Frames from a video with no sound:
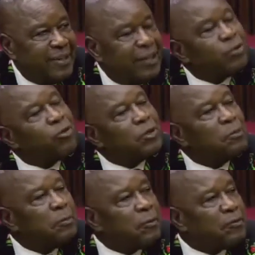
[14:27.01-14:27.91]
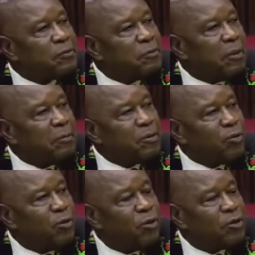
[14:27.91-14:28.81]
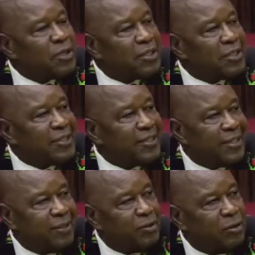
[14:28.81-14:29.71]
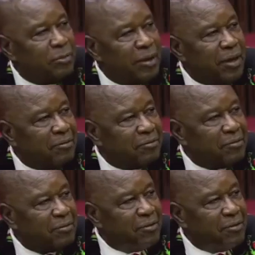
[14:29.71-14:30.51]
and you want people of Zimbabwe to go on the street in your behalf.